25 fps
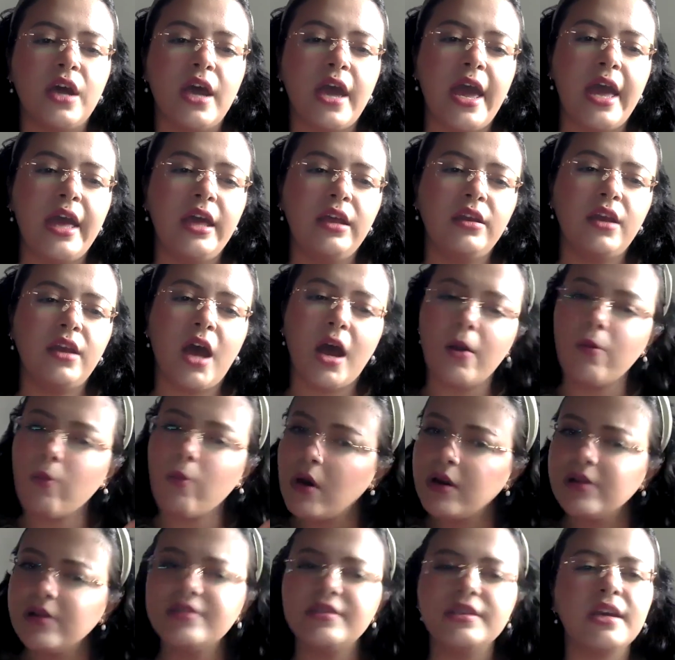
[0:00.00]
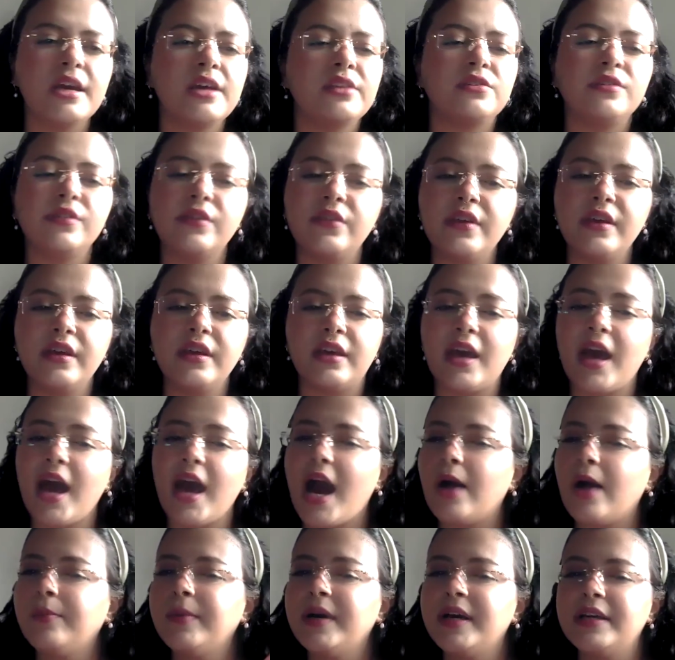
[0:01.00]
And I want us again to think,
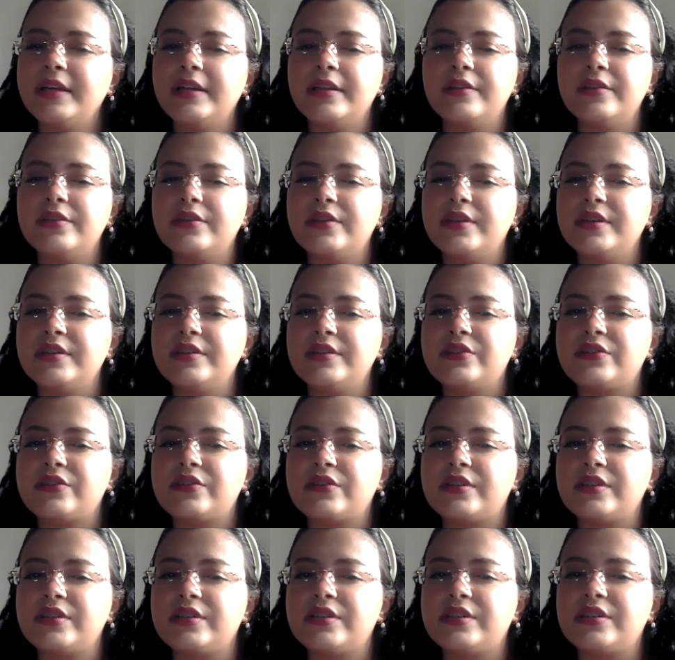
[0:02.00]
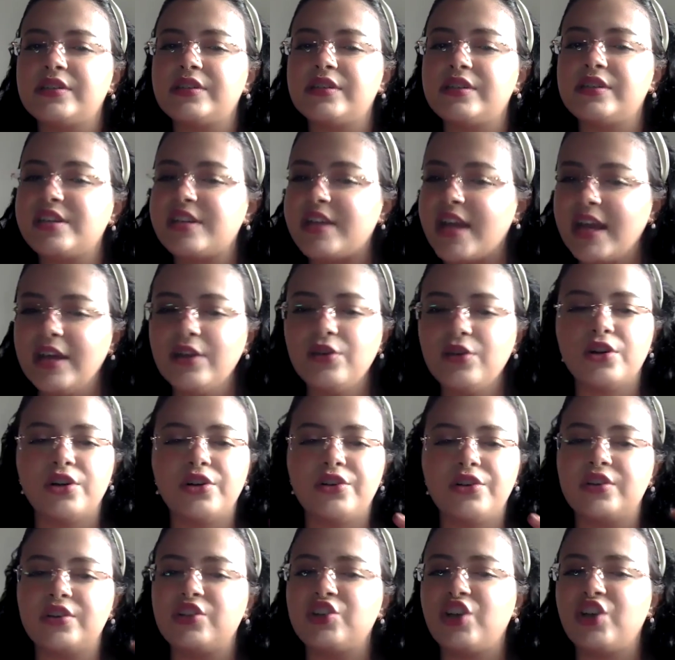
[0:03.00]
how might this
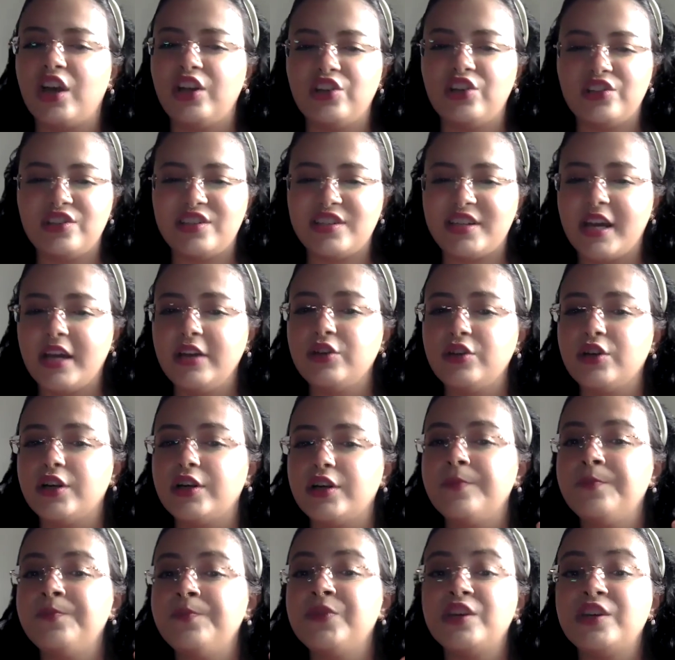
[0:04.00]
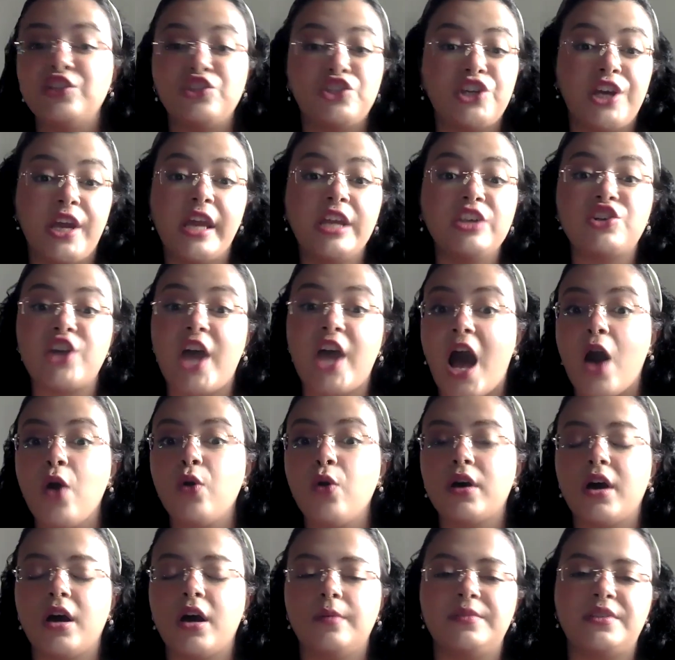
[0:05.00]
change in standard, change
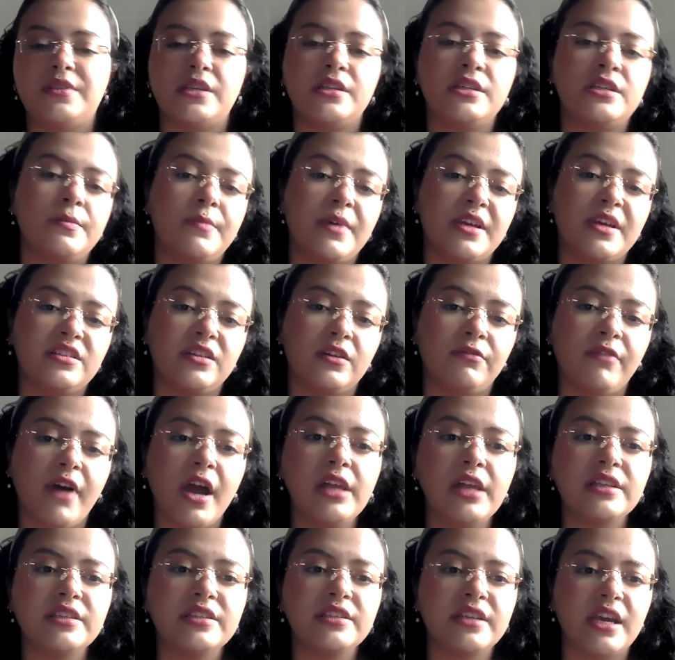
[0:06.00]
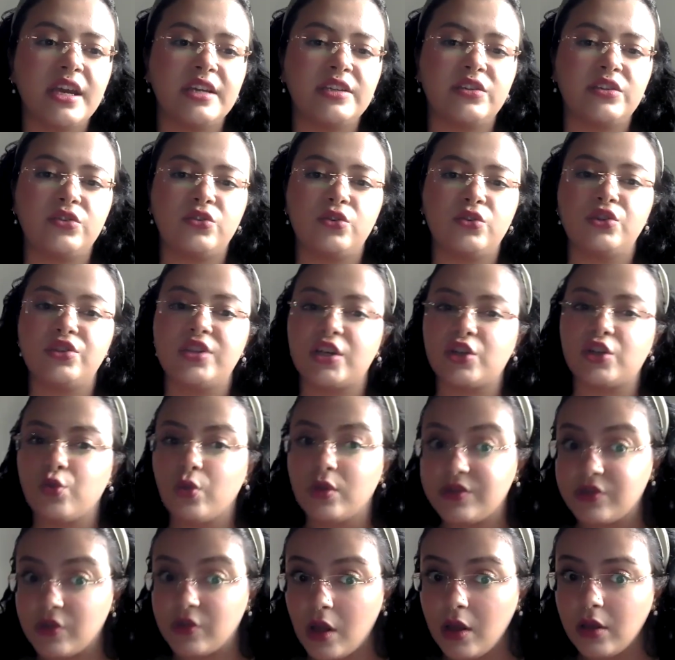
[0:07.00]
outcomes in domestic violence cases or sexual
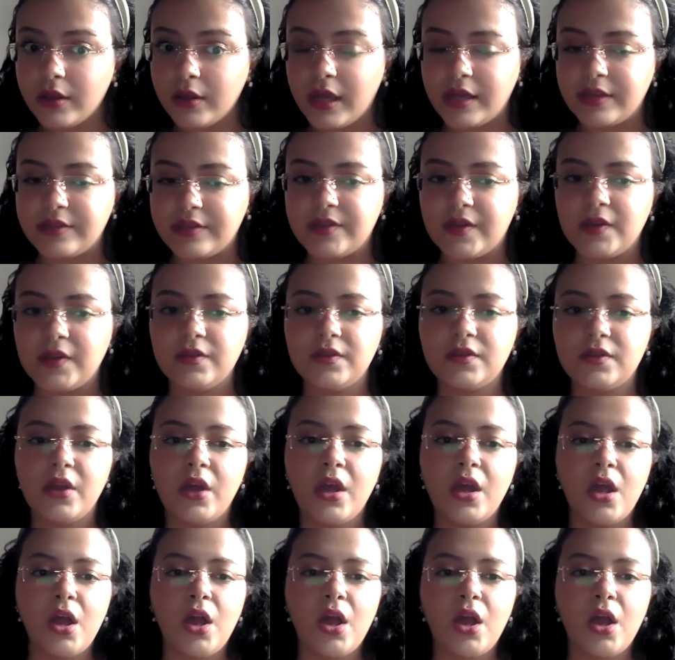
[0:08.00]
assault cases?